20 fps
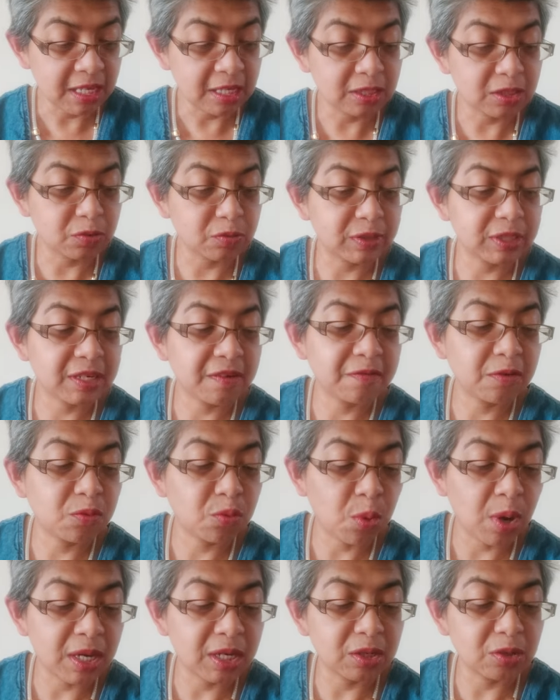so whichever
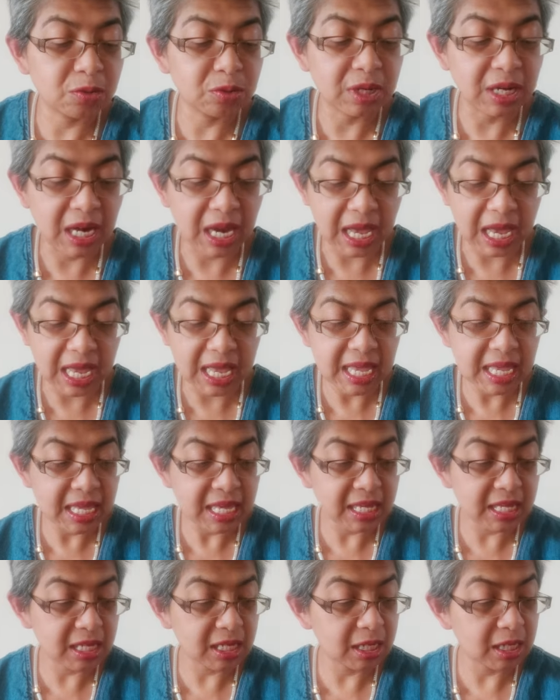one you
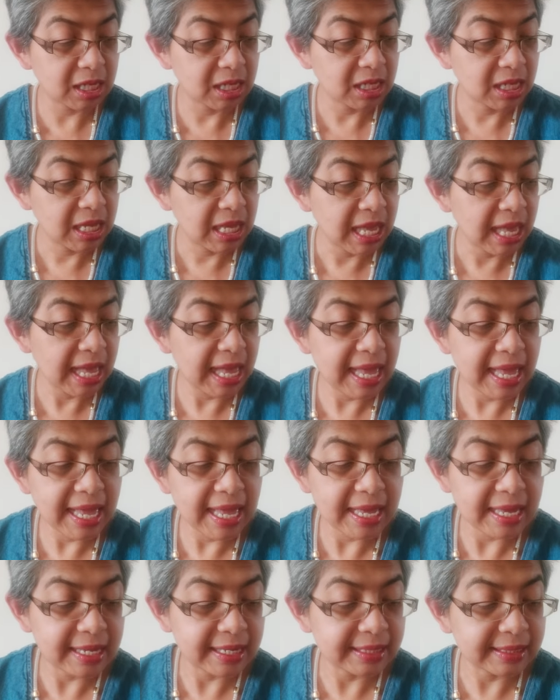like
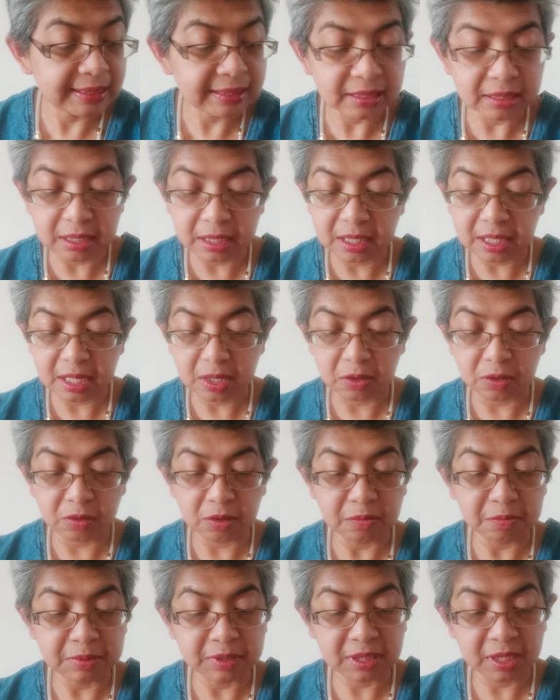and
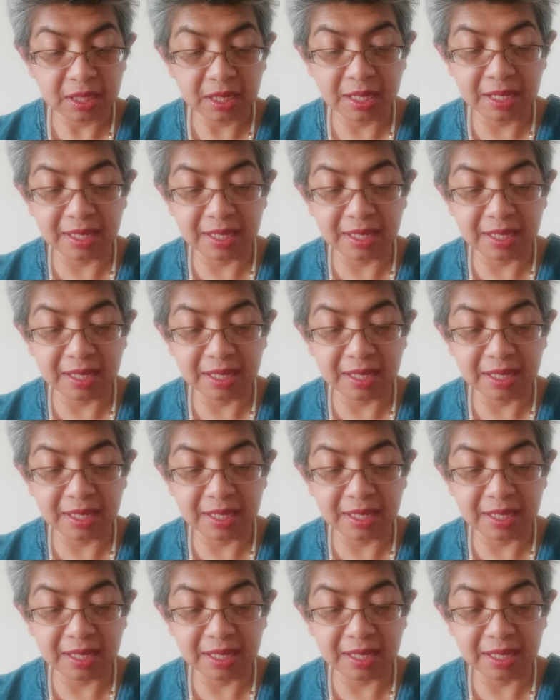oops